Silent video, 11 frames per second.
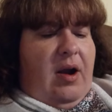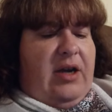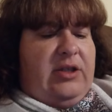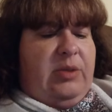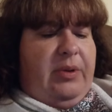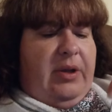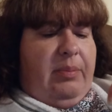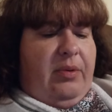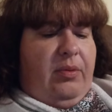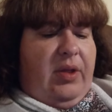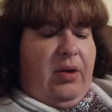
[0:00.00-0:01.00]
us
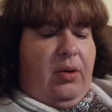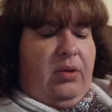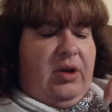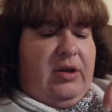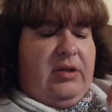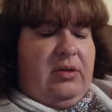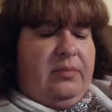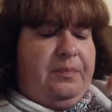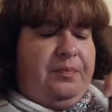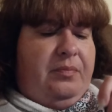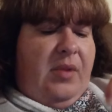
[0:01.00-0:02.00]
people with older
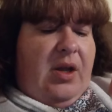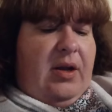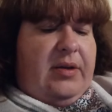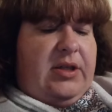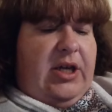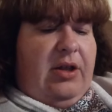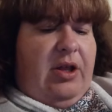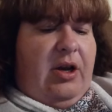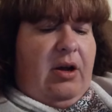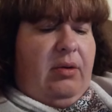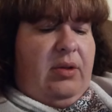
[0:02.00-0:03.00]
teeth,
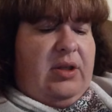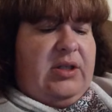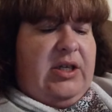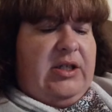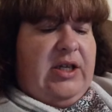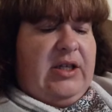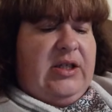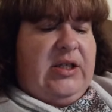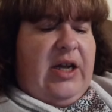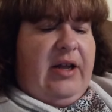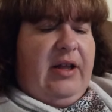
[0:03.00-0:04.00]
you know, the seeds get
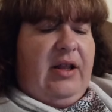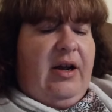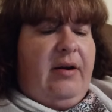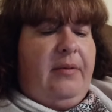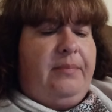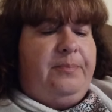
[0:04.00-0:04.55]
stuck in there.